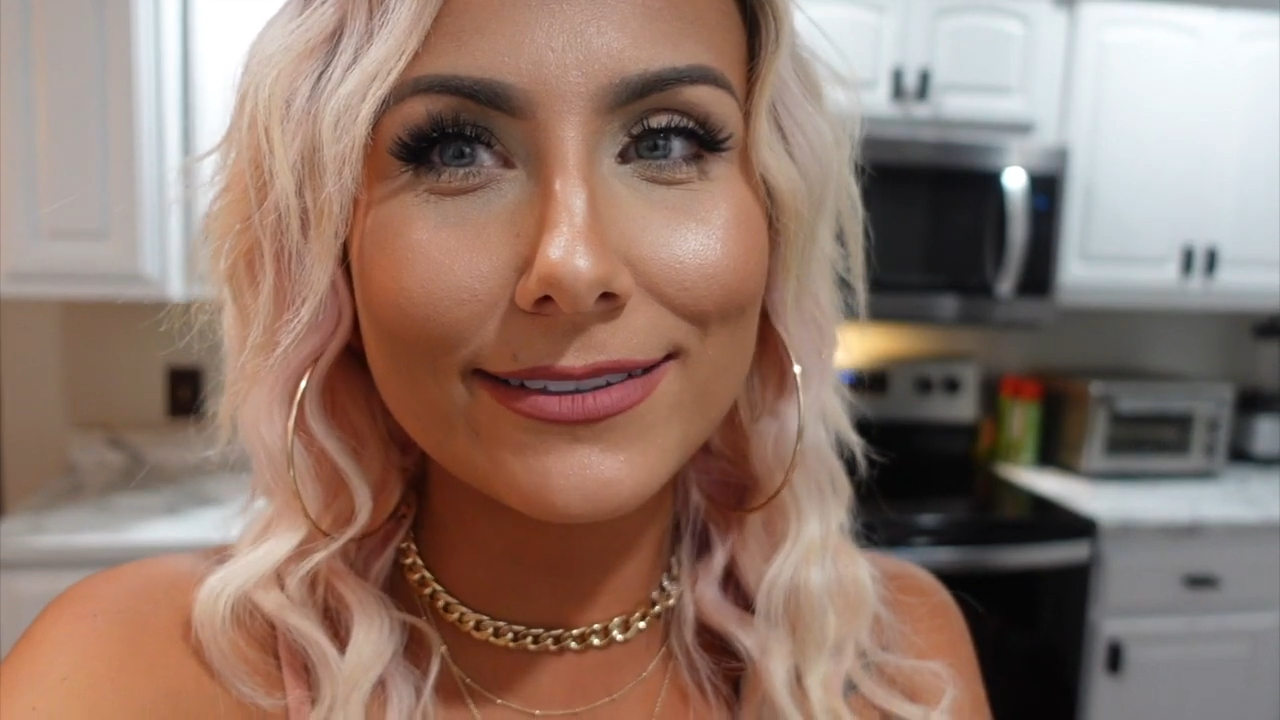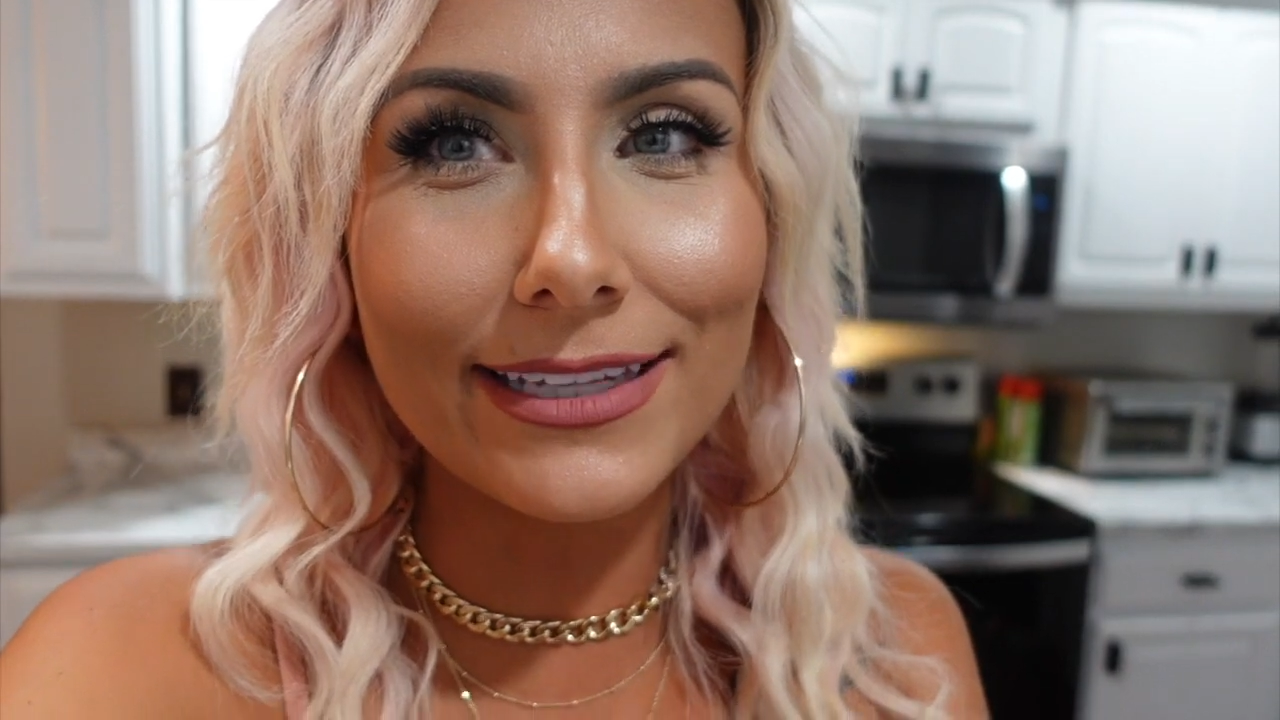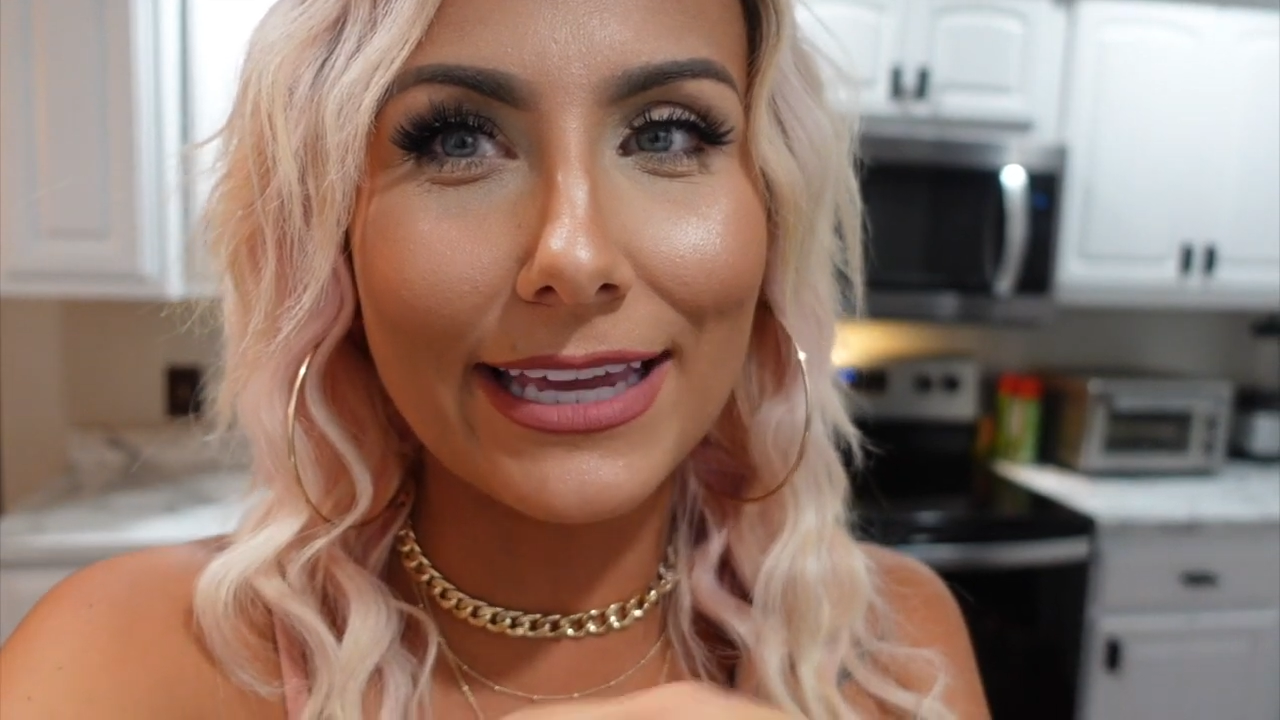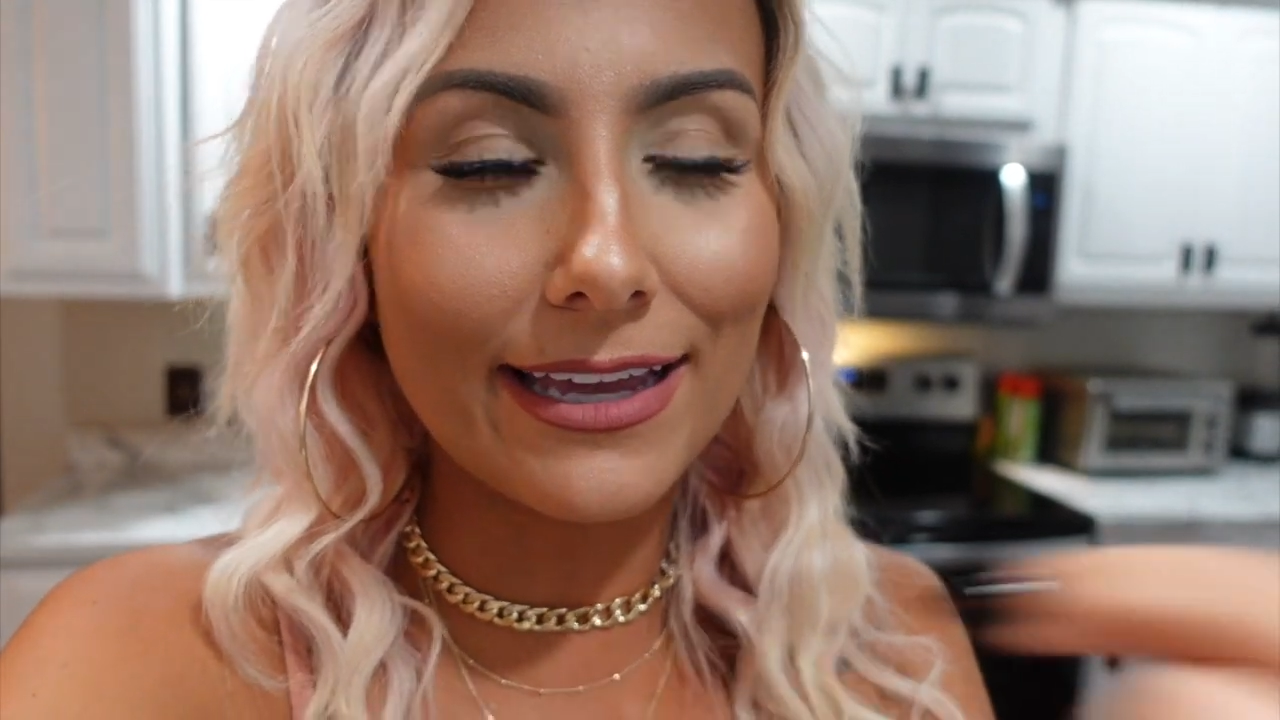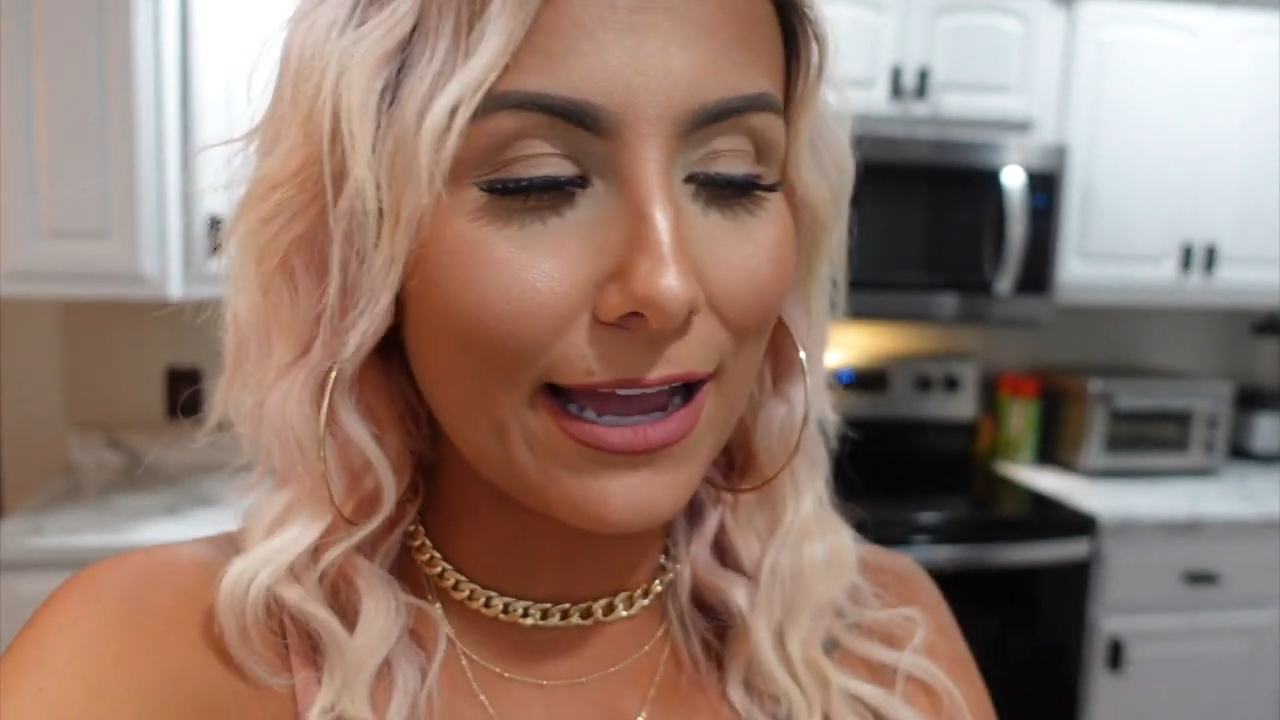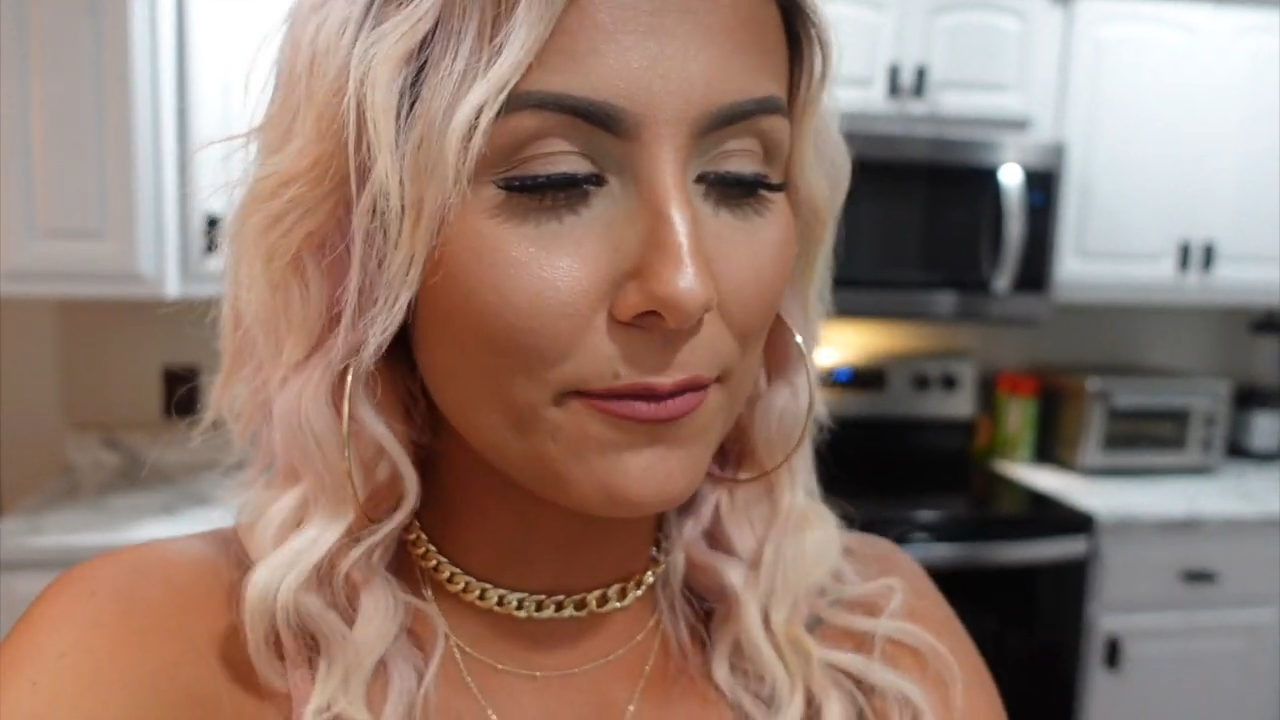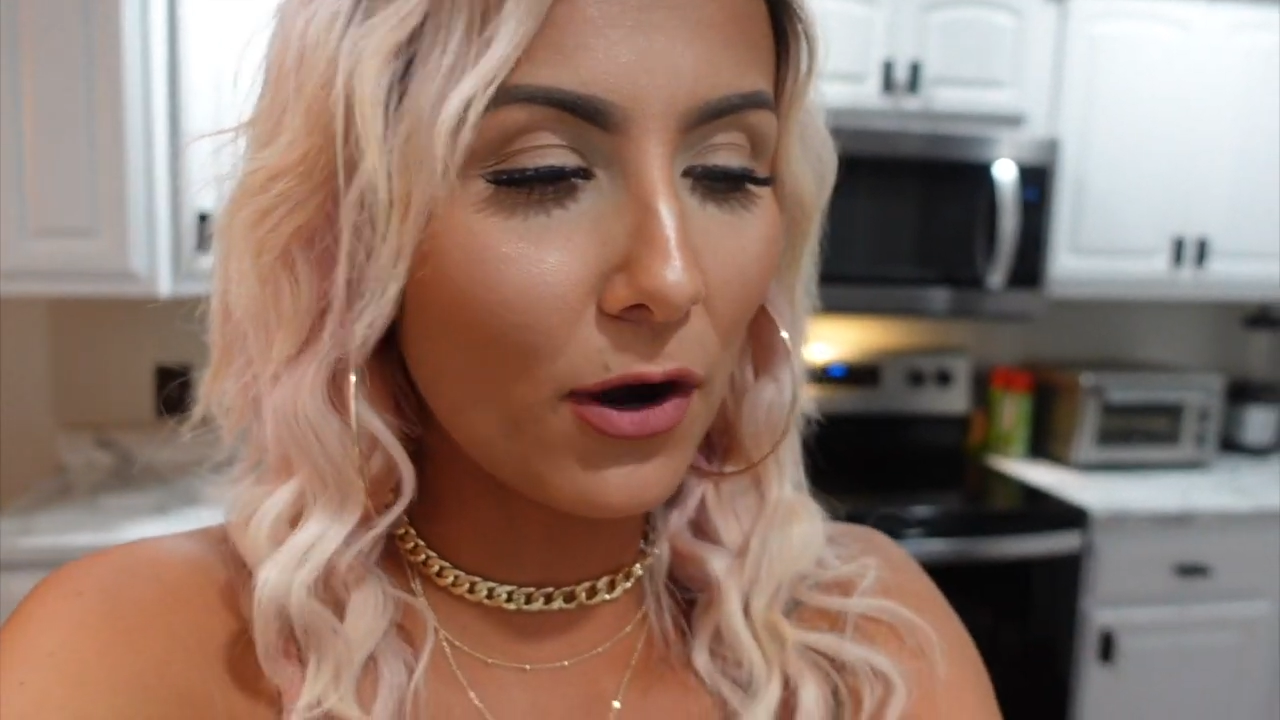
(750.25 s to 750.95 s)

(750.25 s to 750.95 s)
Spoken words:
Like I'm